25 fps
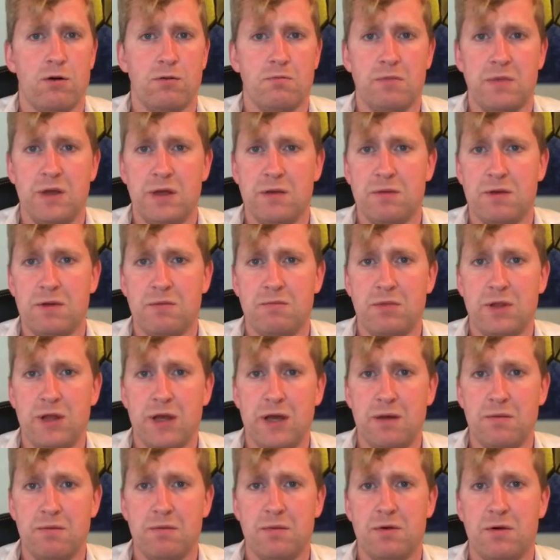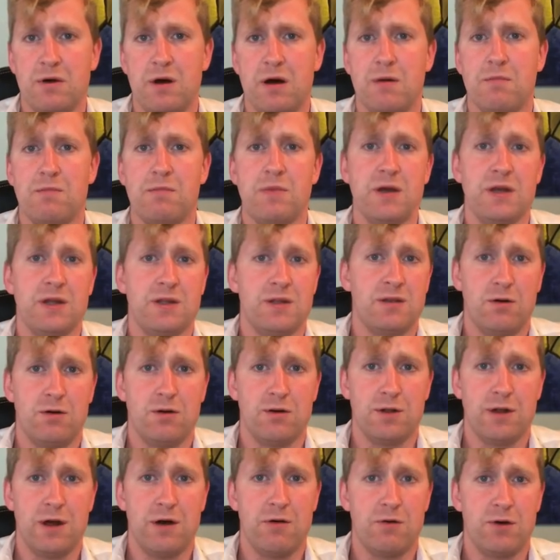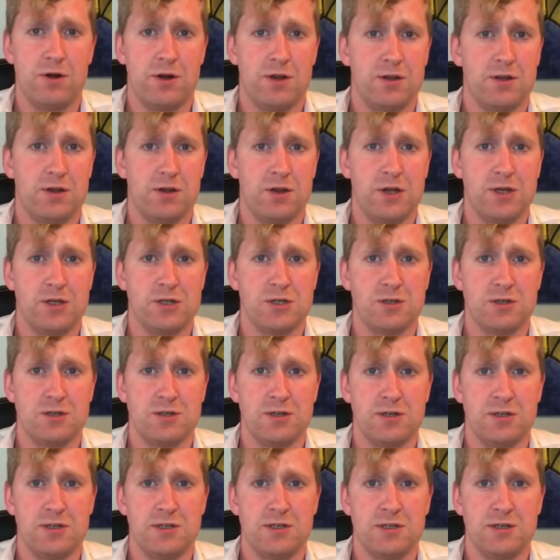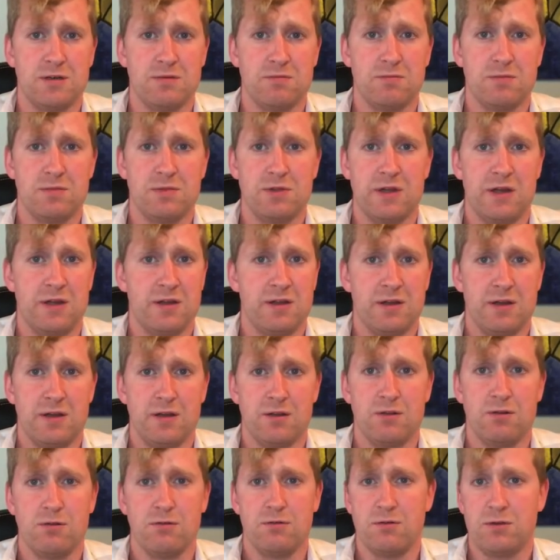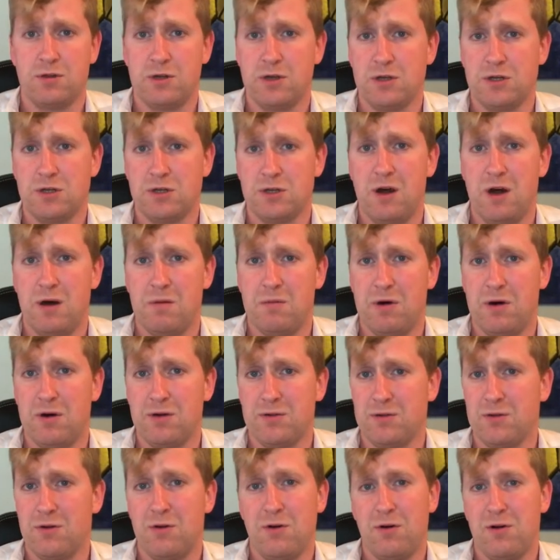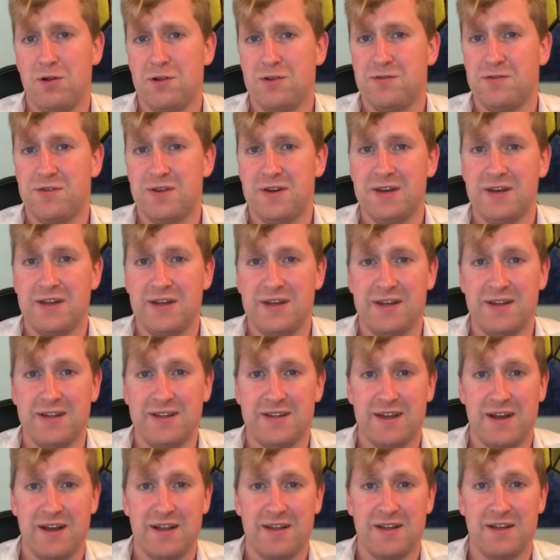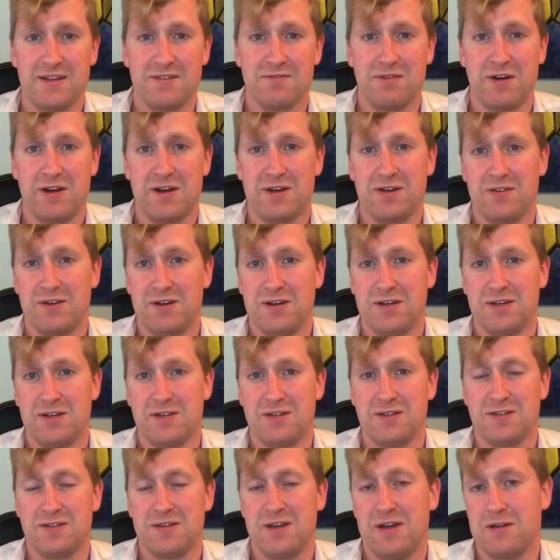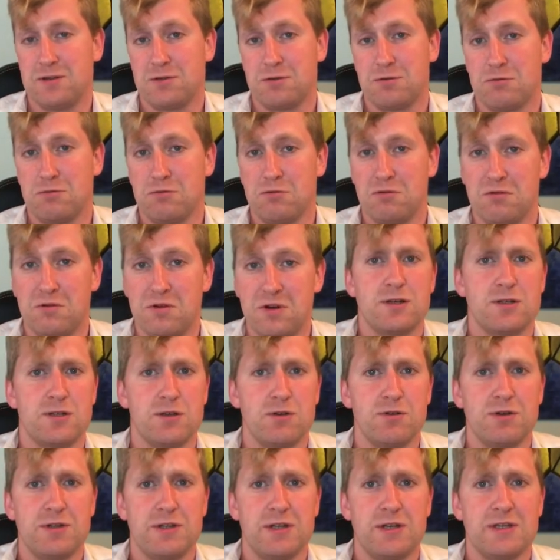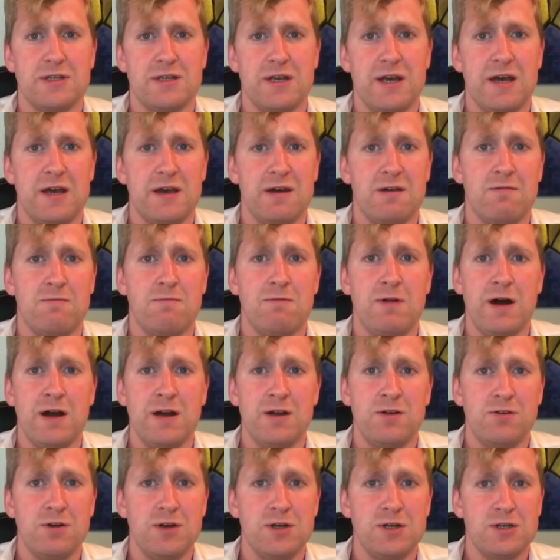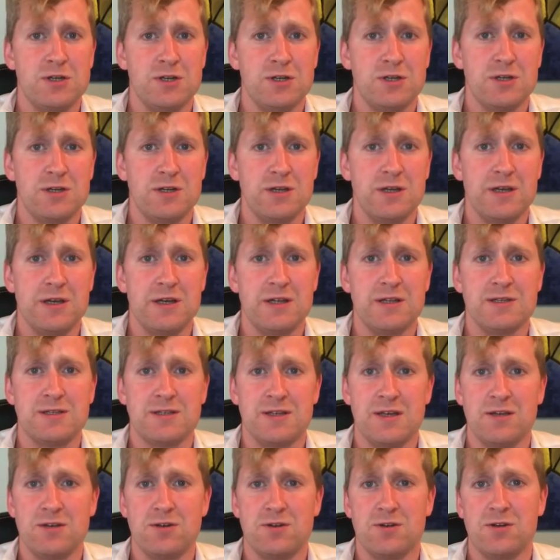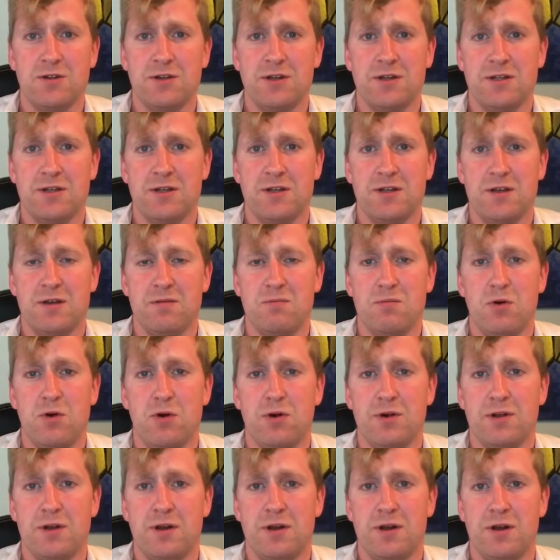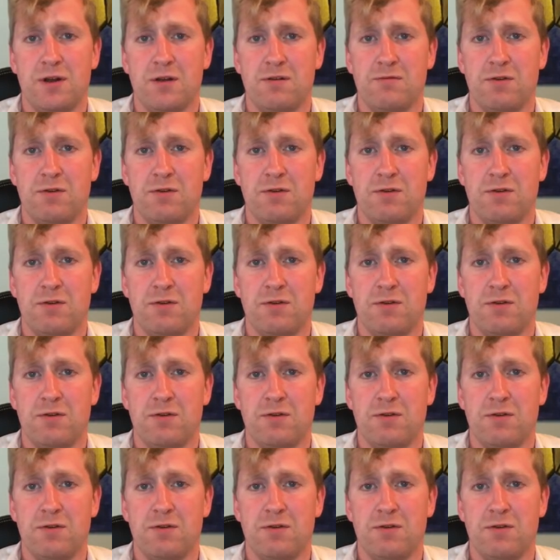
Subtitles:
maybe blame a bit on our education system that they don't teach about all 20 Italian wine regions at school. So it is a wine region in central Italy, bordering